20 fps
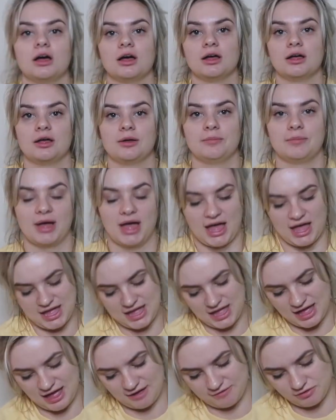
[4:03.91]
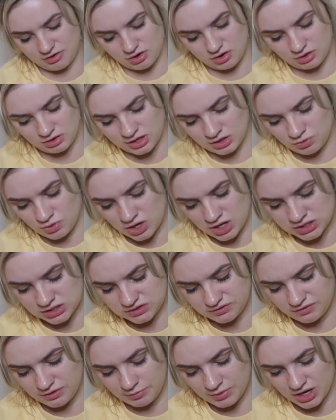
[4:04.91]
I have a curling
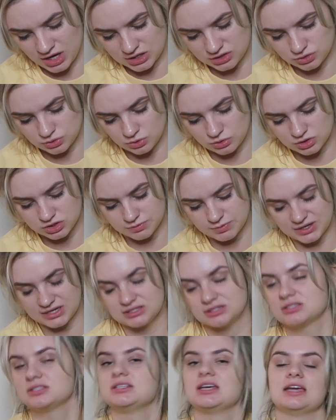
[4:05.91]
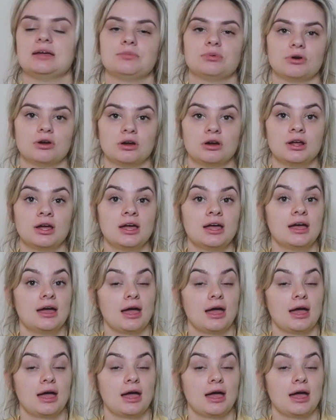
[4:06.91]
wand from Hot Tools, but it's tapered.